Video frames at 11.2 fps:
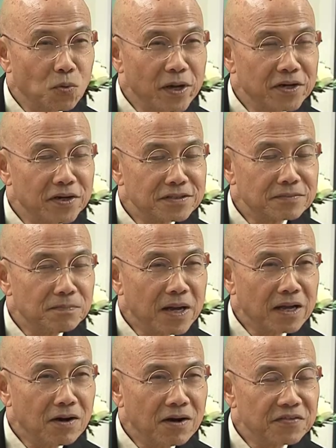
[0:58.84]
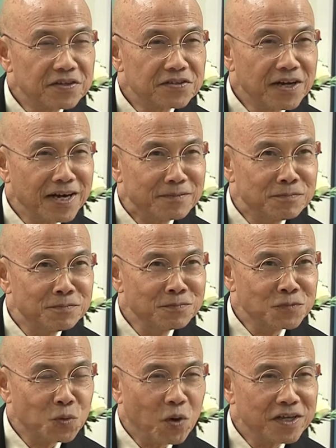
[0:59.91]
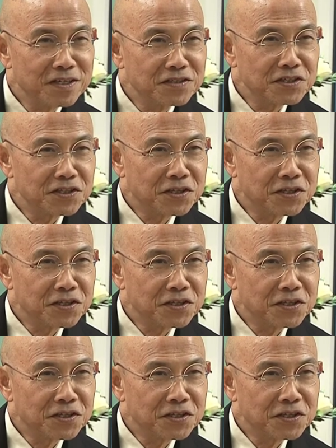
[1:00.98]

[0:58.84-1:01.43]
Why not Bangkok this time? Why does he